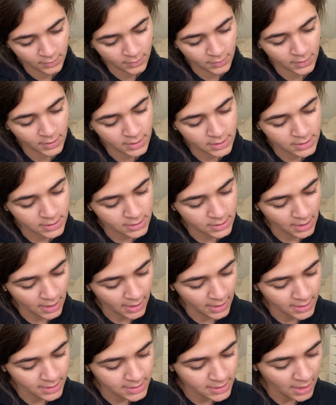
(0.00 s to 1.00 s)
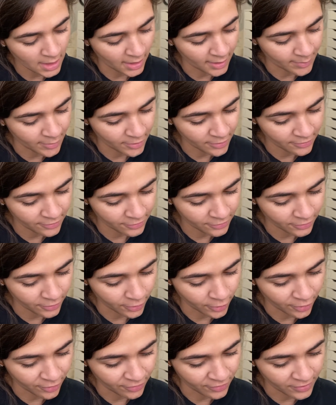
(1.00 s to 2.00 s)
Set a timer
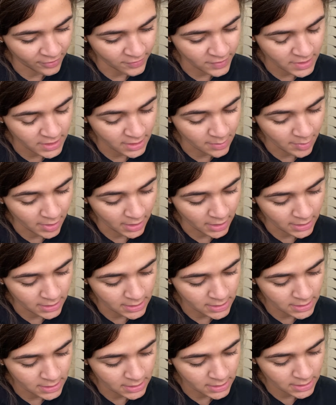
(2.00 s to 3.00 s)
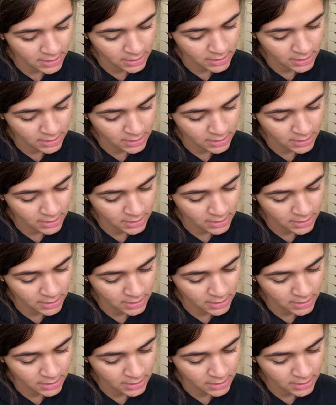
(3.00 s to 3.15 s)
for 15 minutes.